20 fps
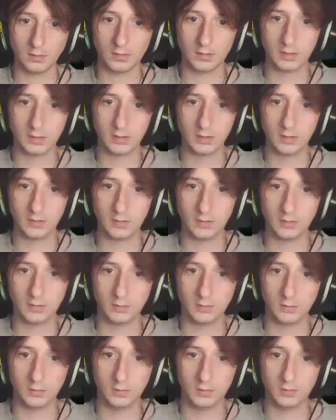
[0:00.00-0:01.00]
Okay,
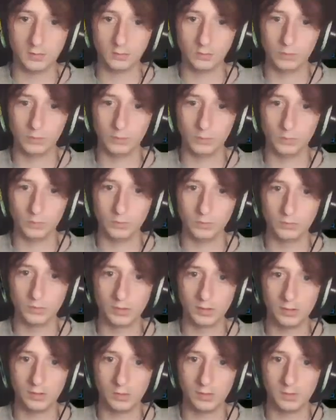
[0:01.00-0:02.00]
and we
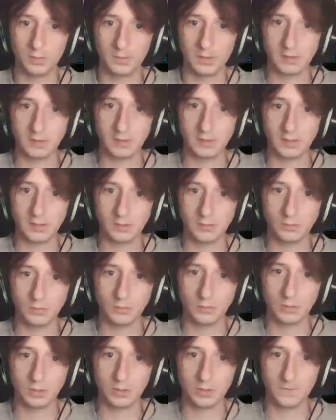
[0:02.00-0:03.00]
run our way back down.
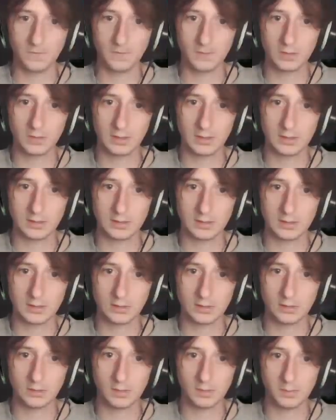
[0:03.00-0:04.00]
We're just going to finish the last of
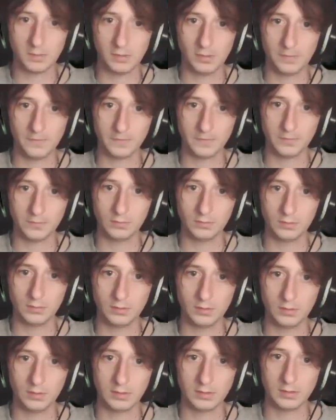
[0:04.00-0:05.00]
this crap off.
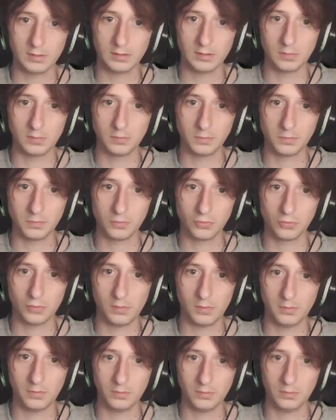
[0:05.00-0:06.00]
Oh, this is a
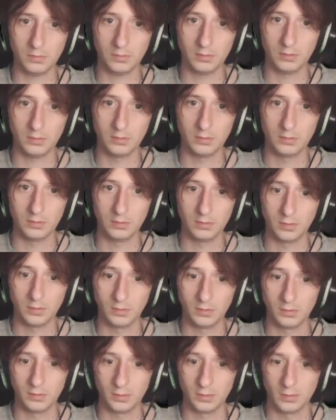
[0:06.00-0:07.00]
trouble.
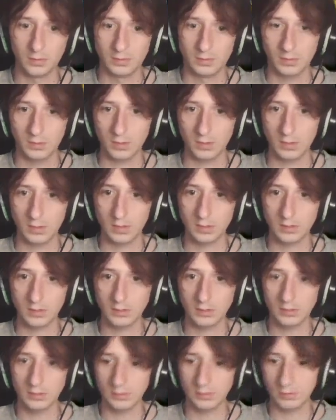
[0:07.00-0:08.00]
I
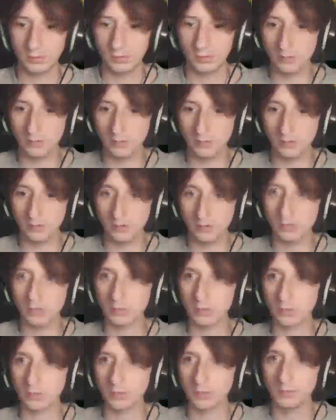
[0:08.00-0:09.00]
knew you
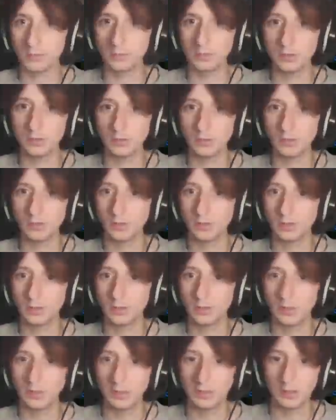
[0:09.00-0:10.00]
were trouble when you
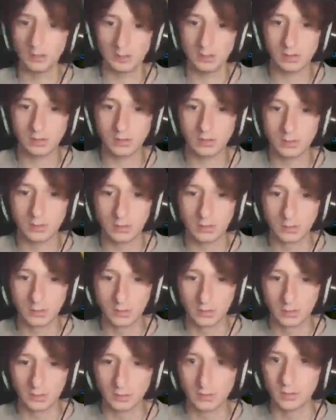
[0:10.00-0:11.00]
walked in.
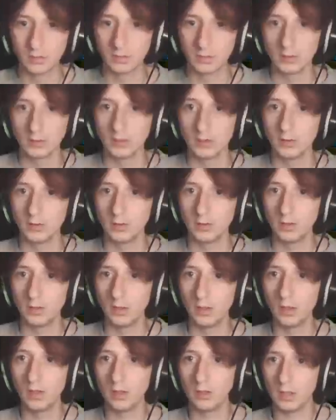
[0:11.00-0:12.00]

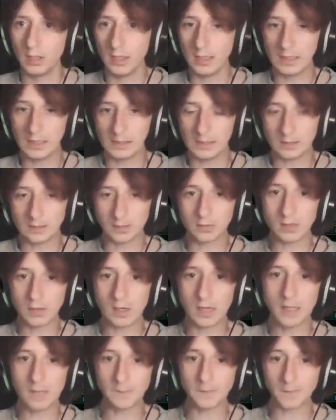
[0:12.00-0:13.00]
Okay, let's
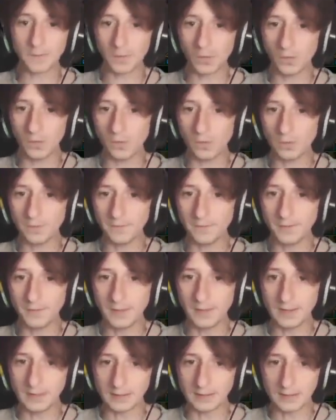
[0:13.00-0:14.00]
grab all of
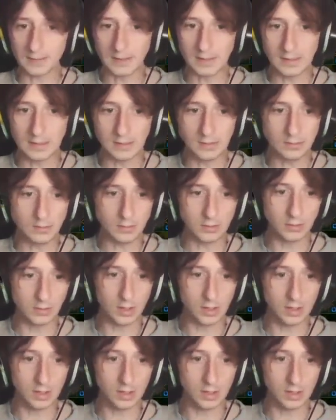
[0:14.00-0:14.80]
this now.